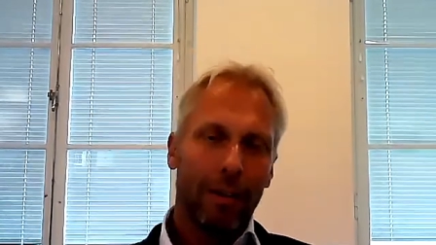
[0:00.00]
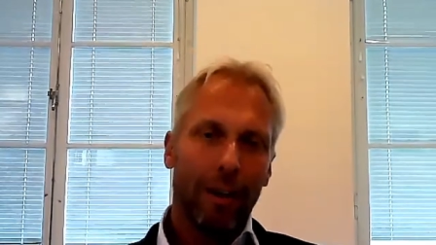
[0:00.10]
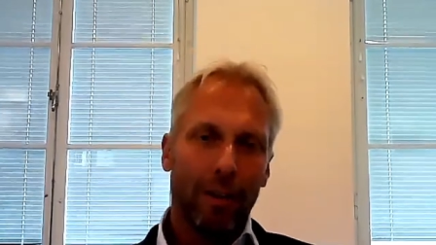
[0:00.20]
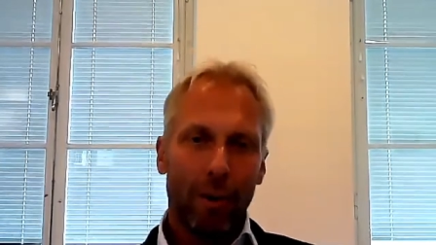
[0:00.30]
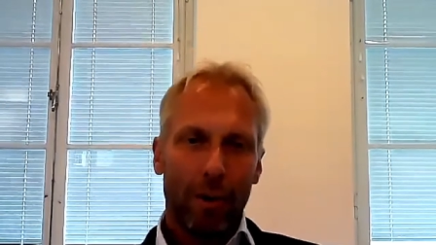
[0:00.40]

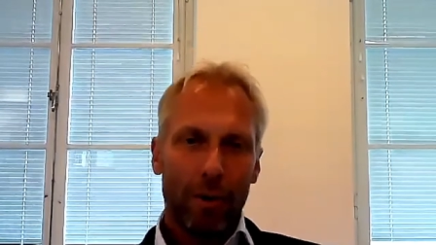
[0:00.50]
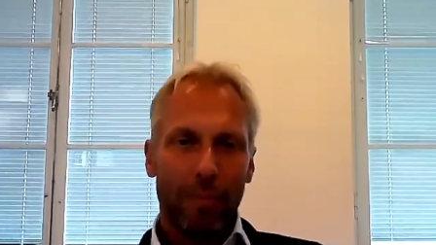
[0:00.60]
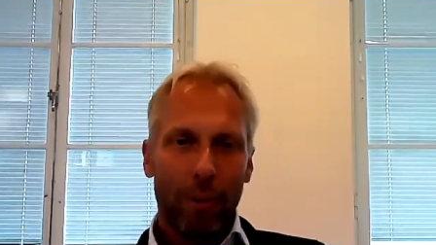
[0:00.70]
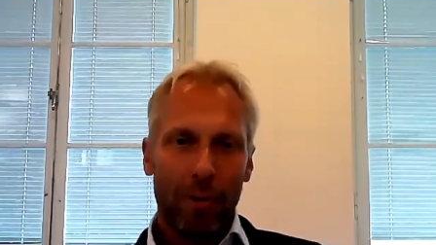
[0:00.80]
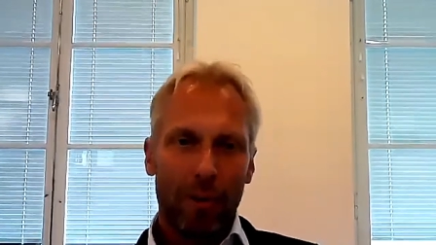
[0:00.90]
diversity
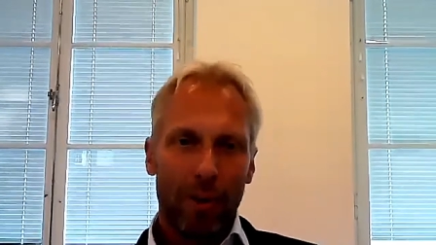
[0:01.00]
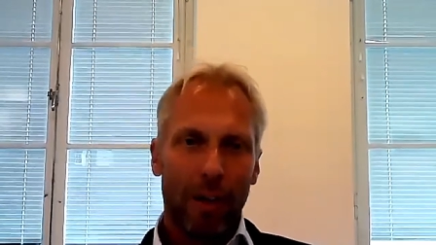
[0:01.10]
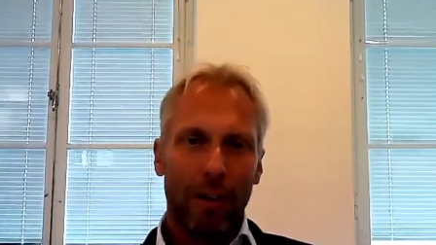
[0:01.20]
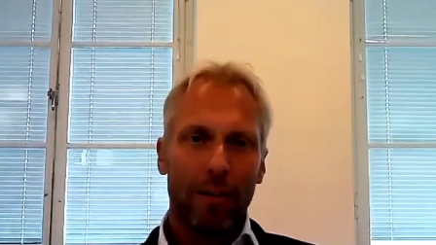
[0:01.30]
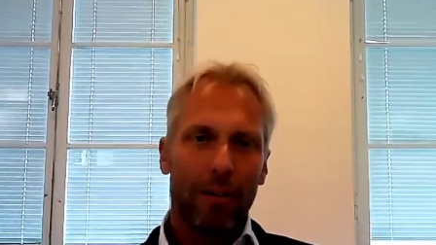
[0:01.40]
in
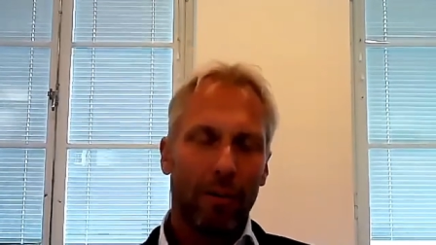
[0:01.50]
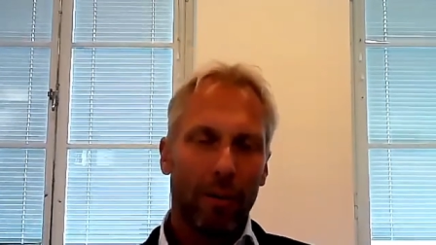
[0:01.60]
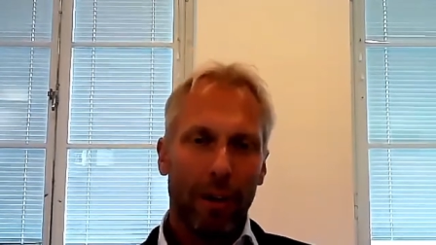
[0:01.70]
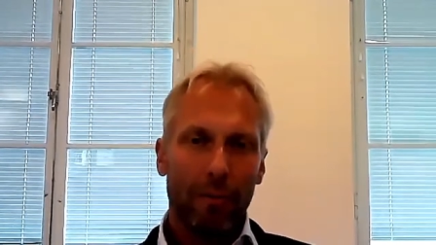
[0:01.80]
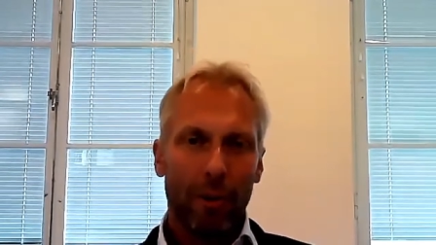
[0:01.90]
personalities,
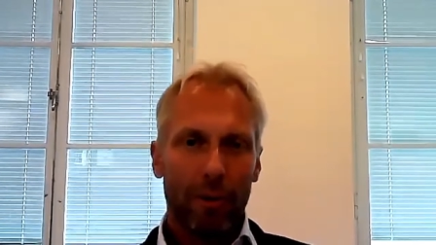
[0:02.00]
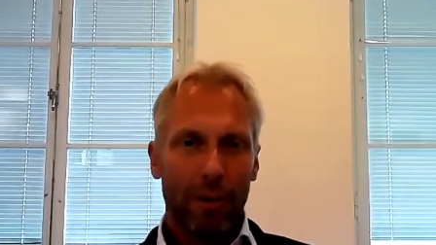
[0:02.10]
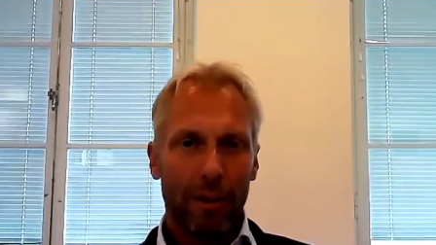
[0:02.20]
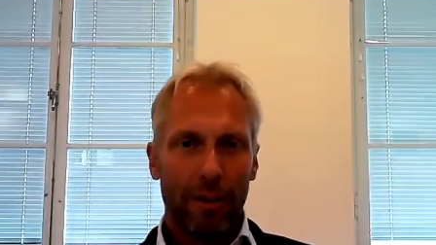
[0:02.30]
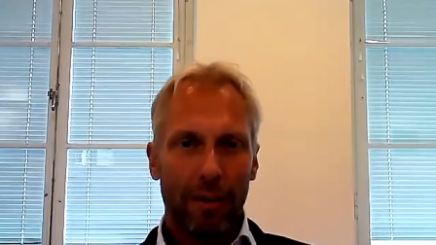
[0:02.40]

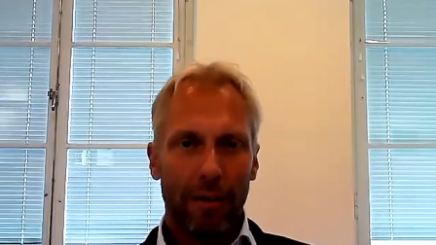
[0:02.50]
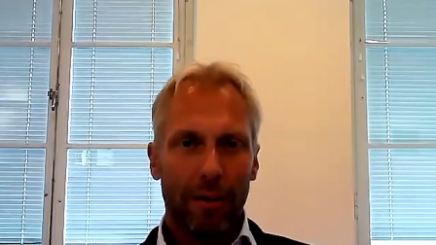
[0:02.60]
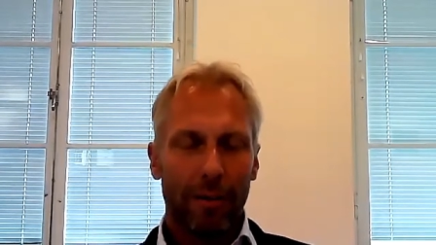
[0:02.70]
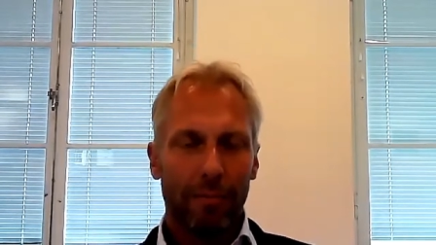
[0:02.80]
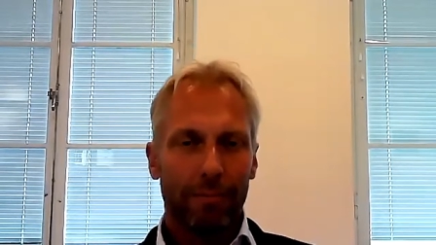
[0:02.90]
diversity in
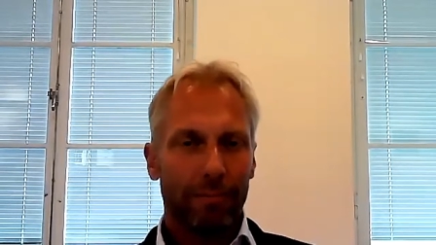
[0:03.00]
uh,